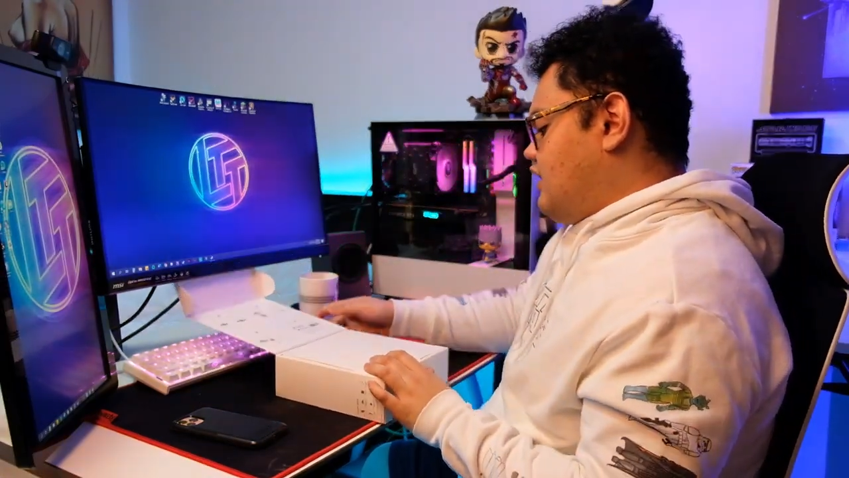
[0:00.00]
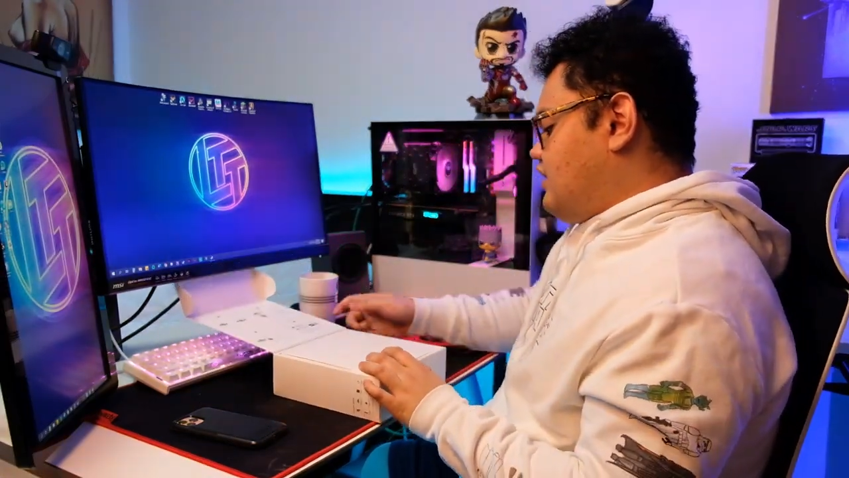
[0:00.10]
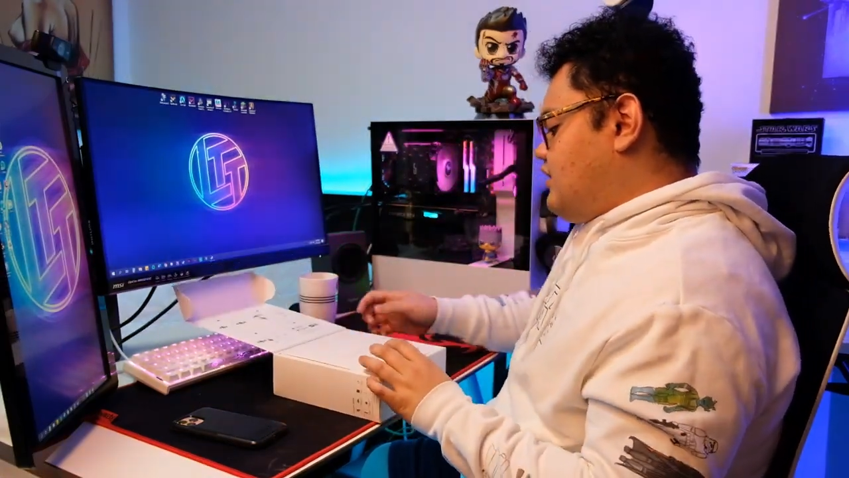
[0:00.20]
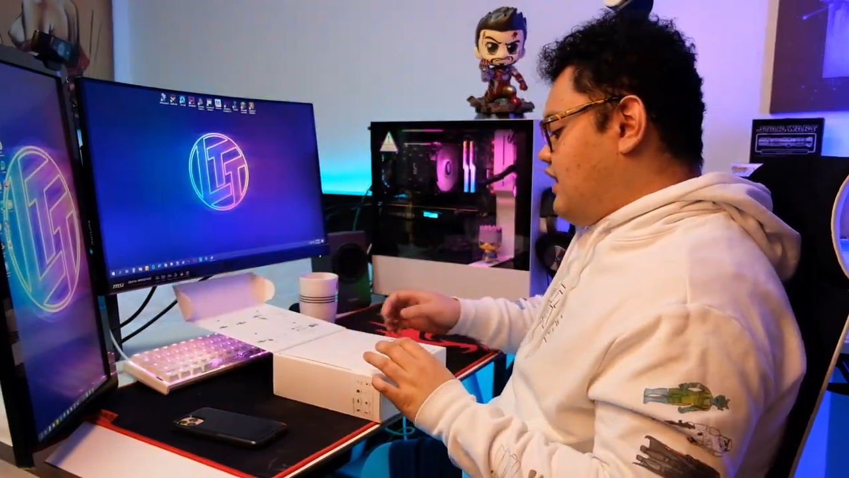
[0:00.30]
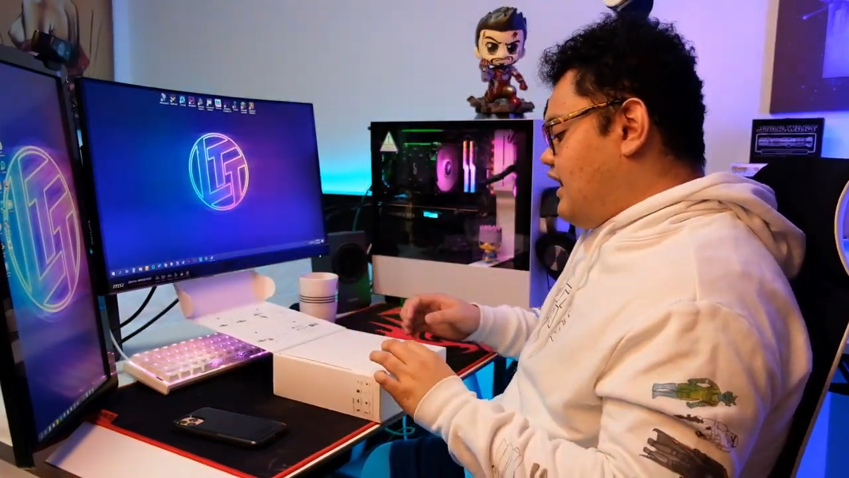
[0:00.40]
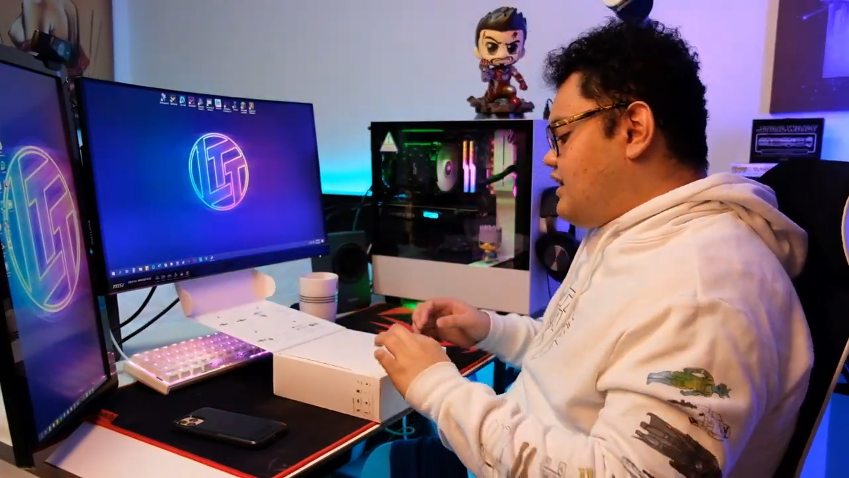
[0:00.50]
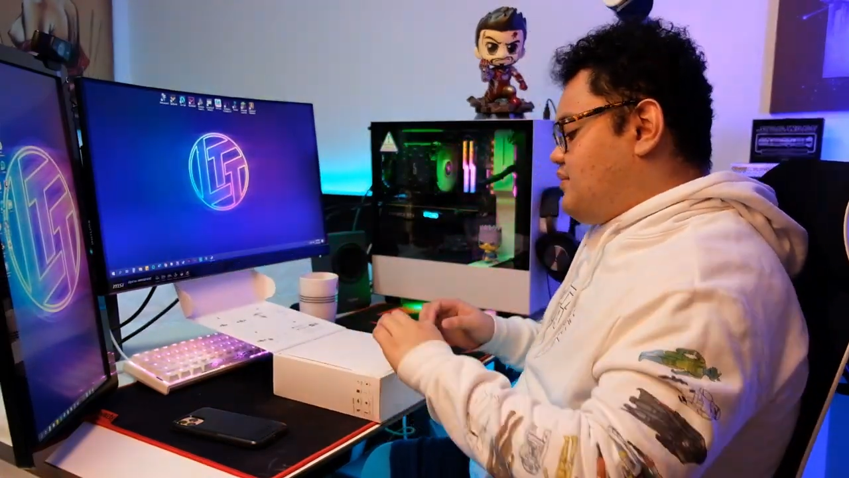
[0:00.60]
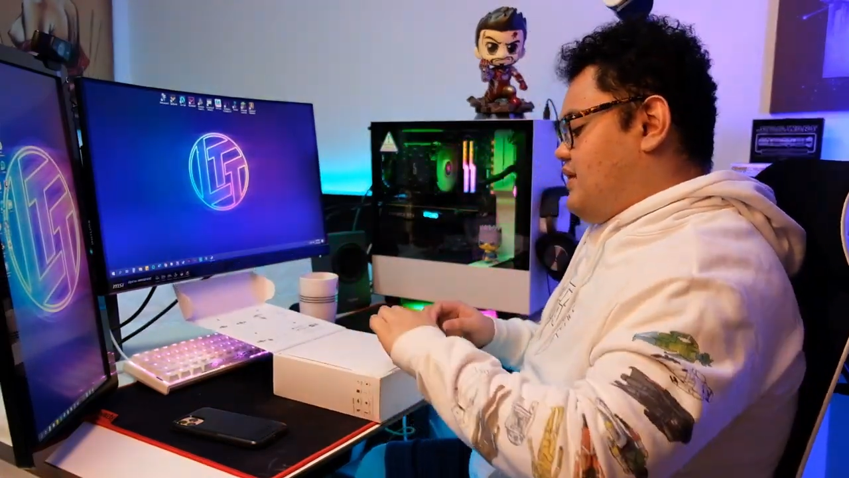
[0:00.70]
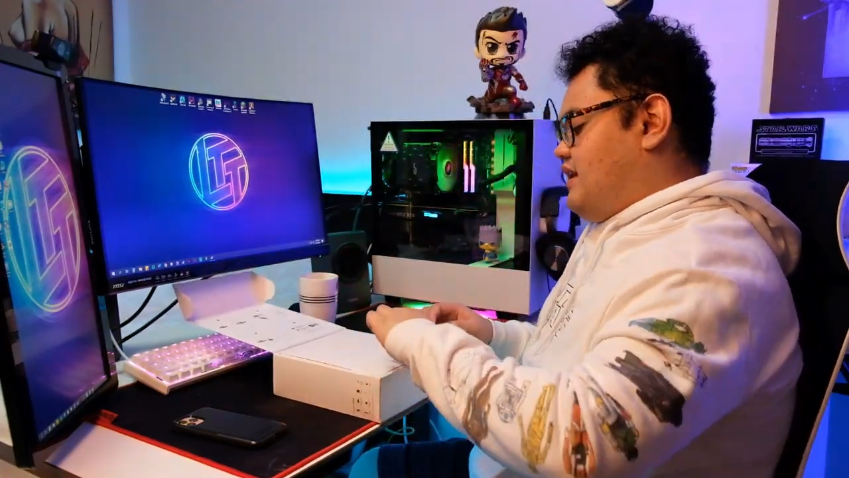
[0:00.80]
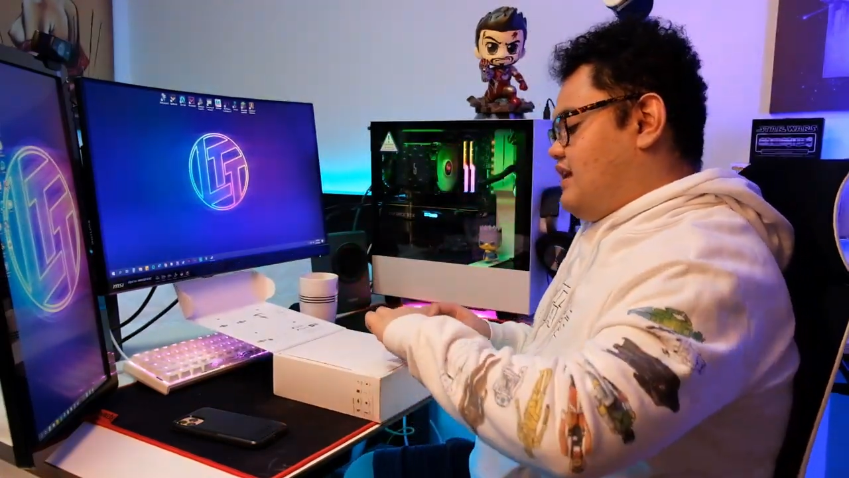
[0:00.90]
create
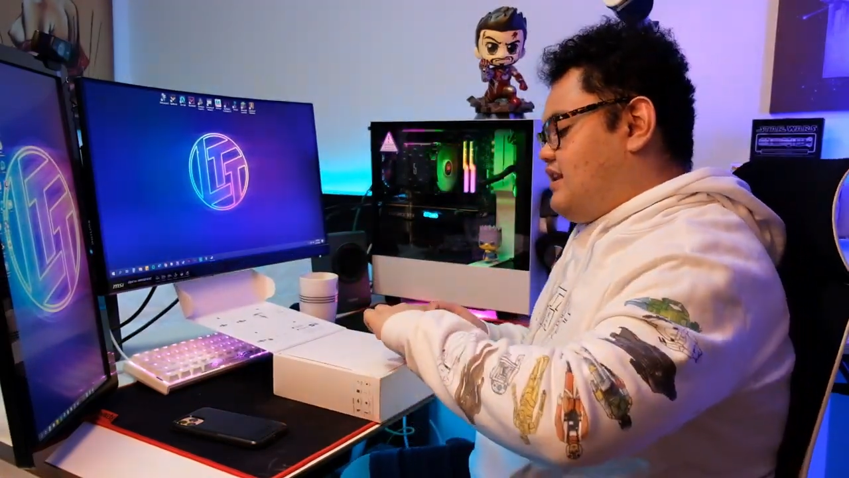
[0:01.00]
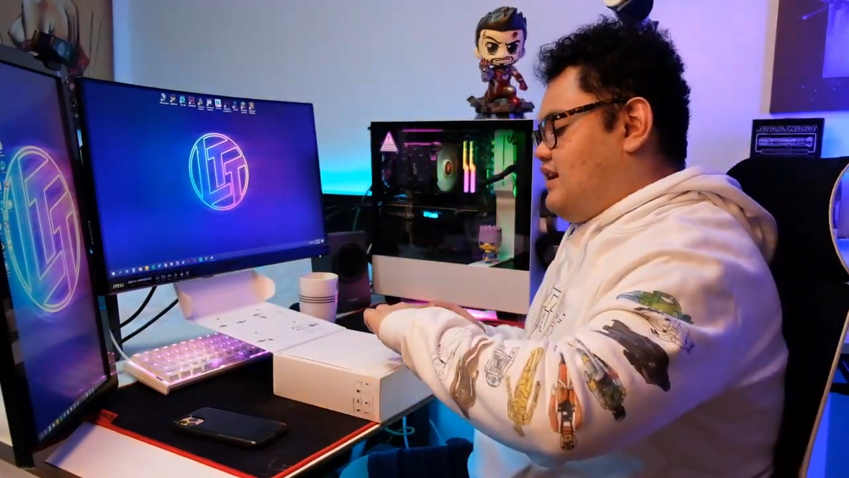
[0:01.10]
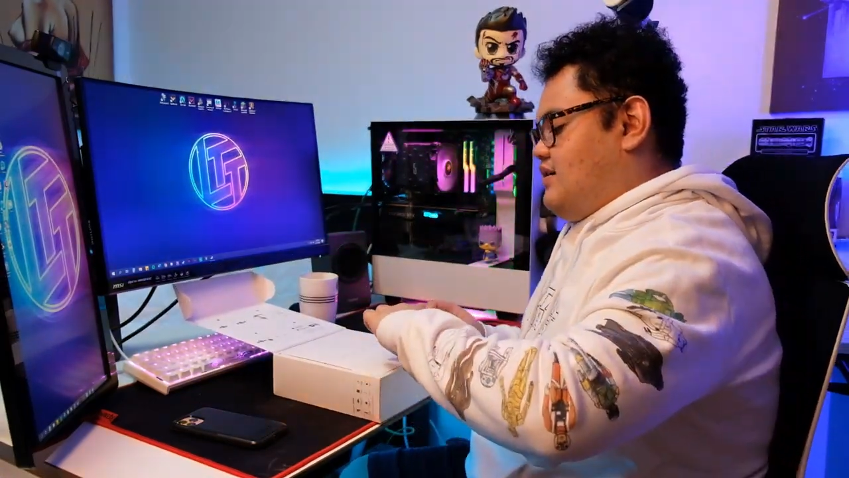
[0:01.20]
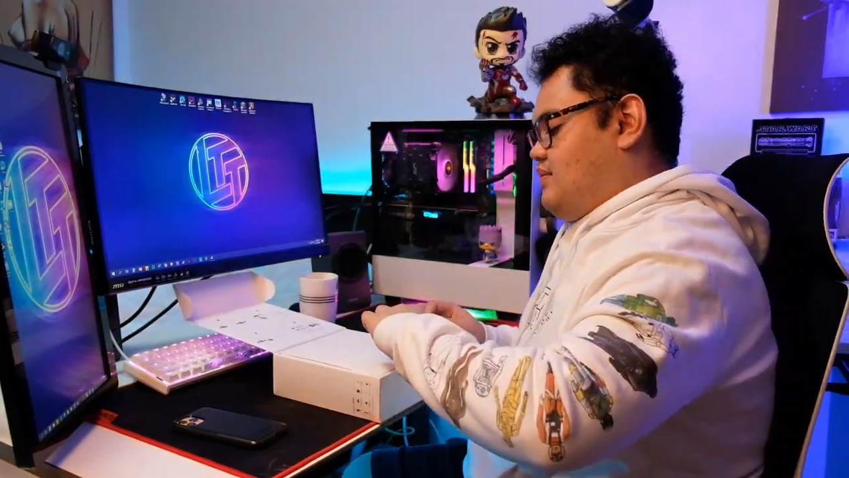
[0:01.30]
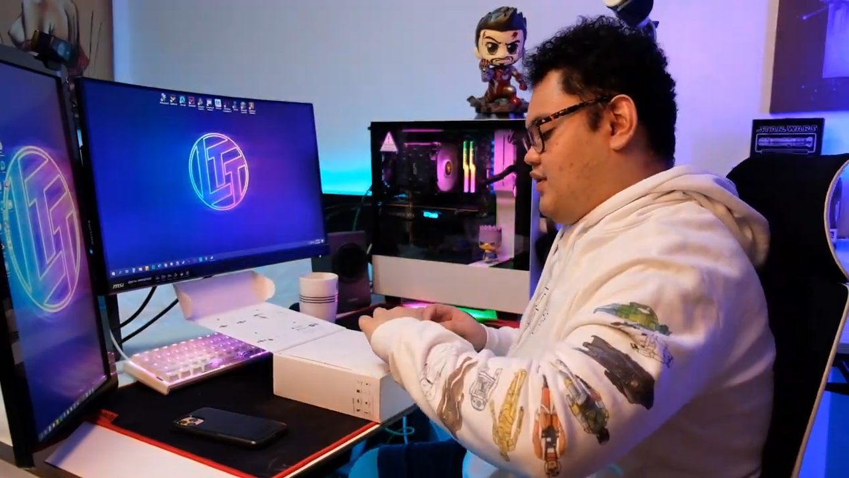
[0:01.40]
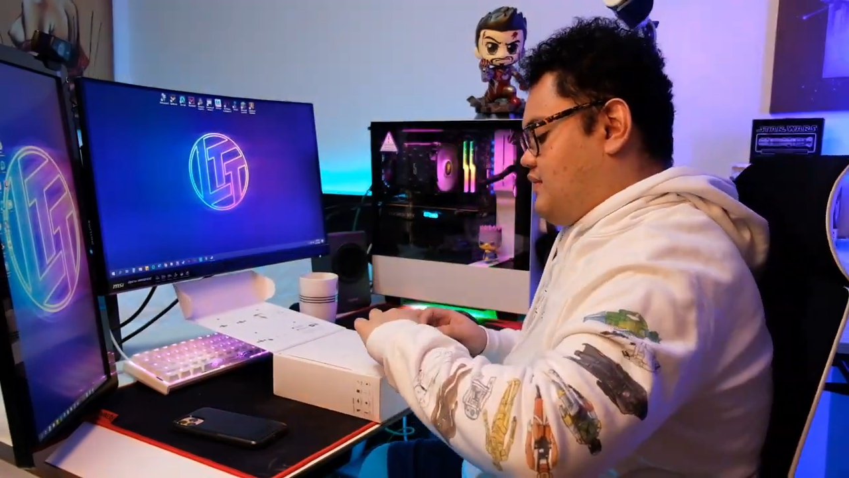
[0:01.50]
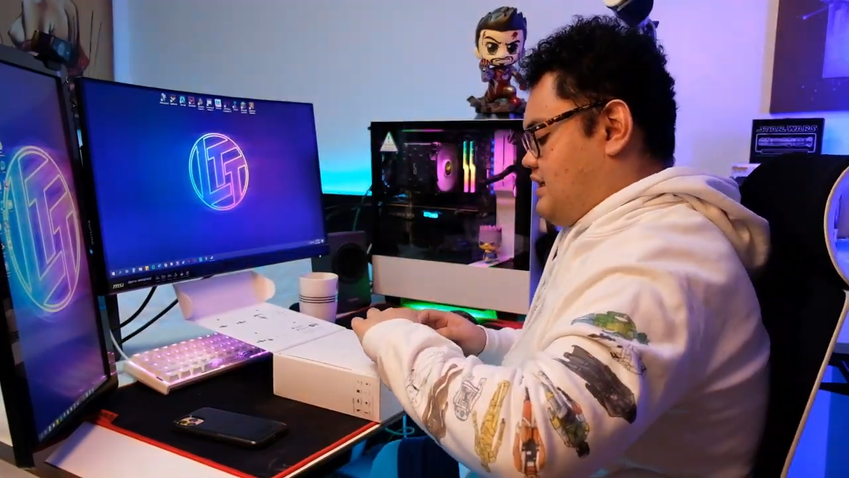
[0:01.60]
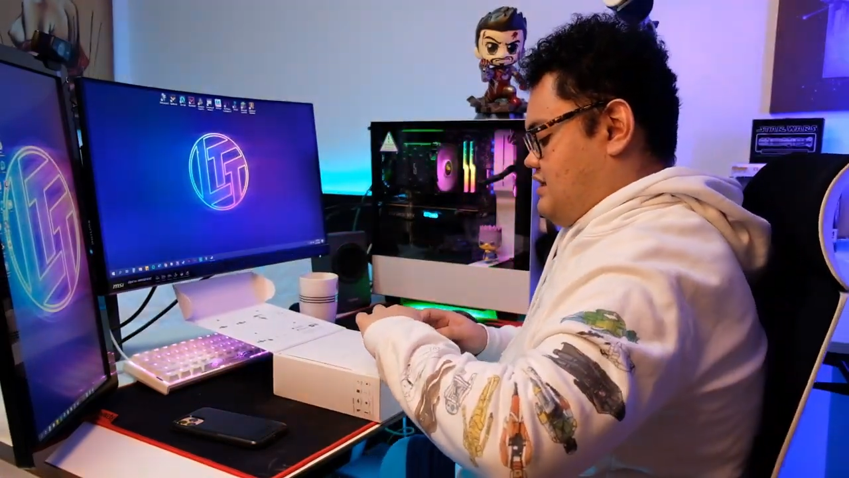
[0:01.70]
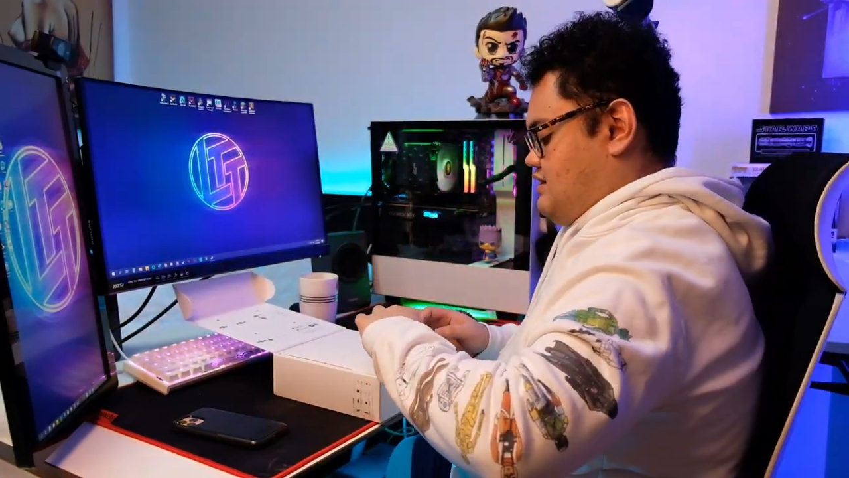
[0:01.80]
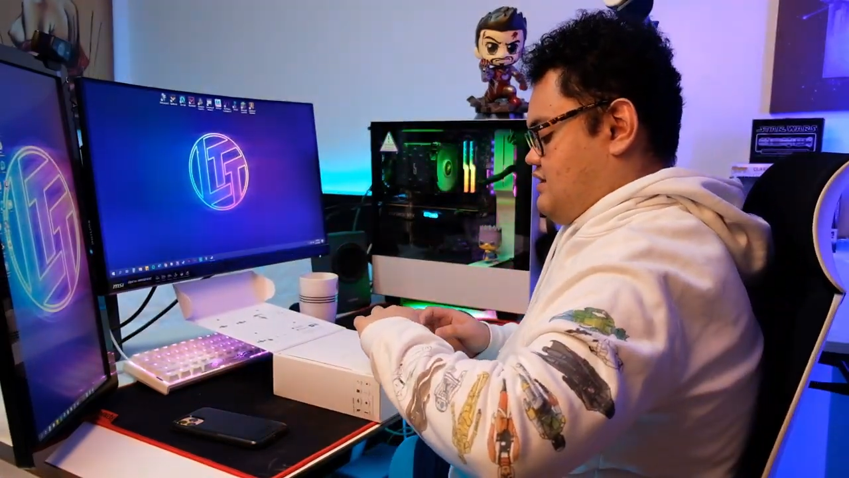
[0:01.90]
magnetic
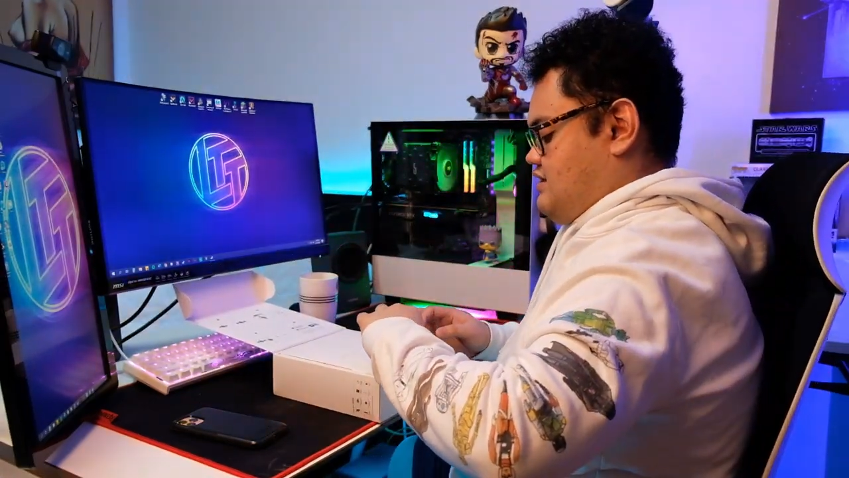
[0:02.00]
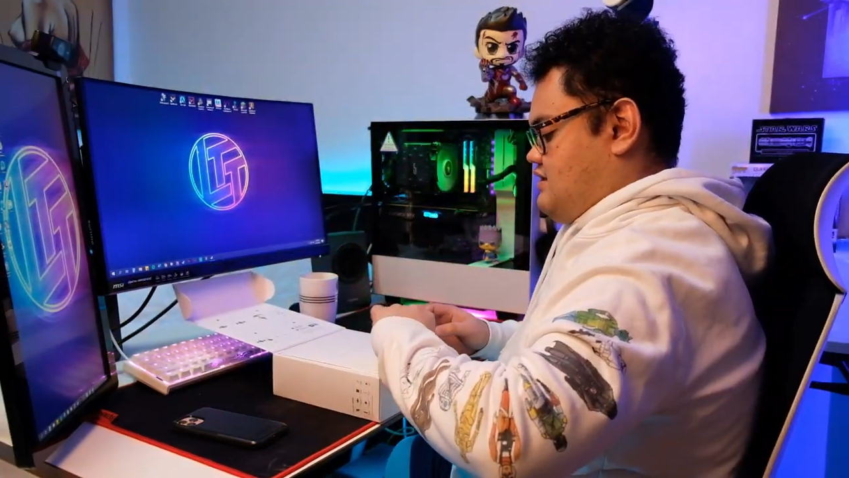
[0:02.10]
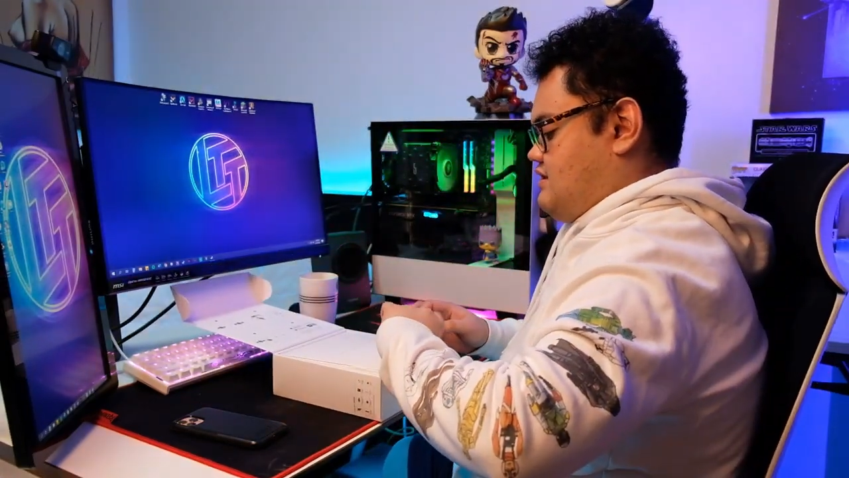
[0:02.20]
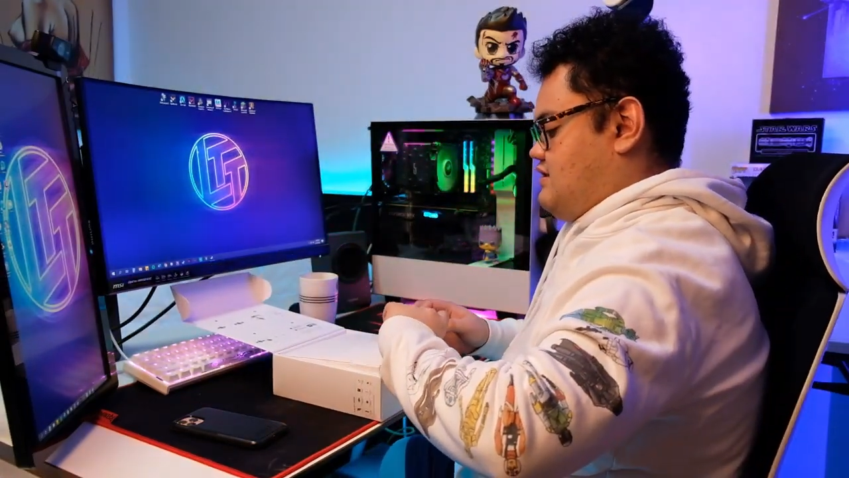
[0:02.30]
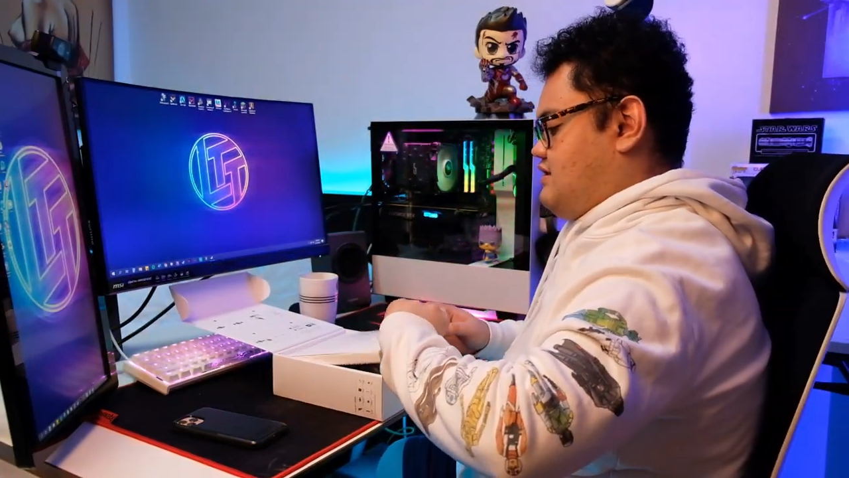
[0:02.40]
moments.